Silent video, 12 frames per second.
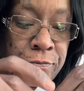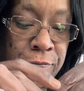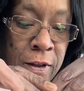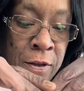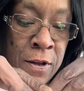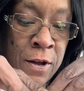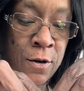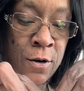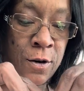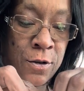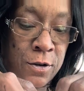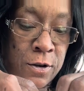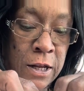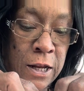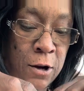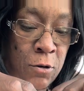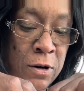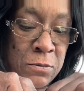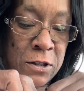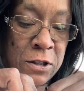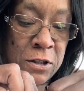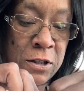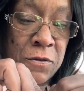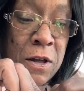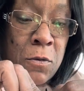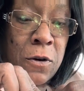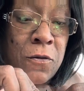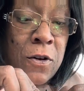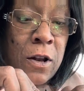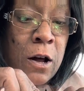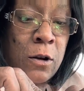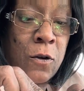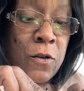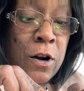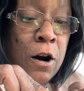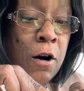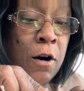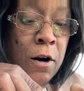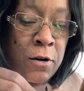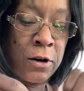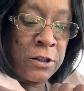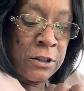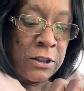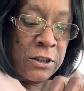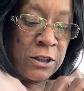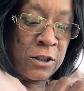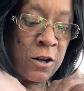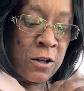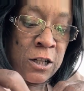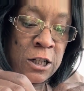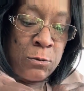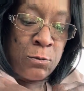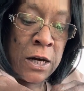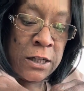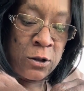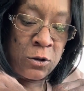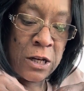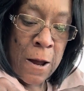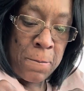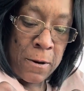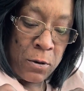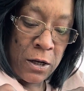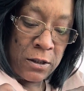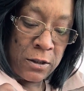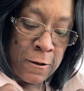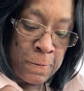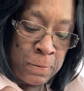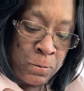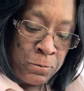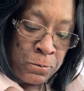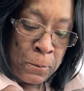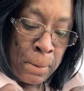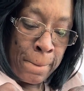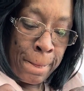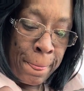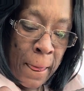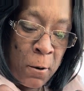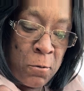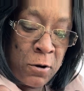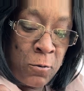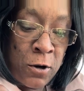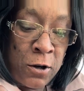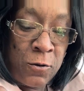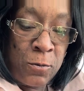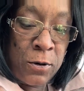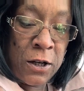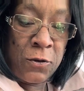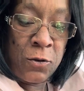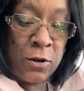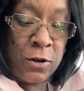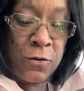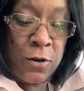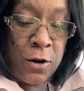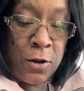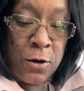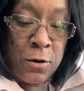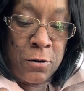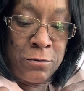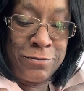And then all the like crumbs and stuff that would have fell all over the car is all in this box on top of the pizza. What a wonderful place for it to fall, though.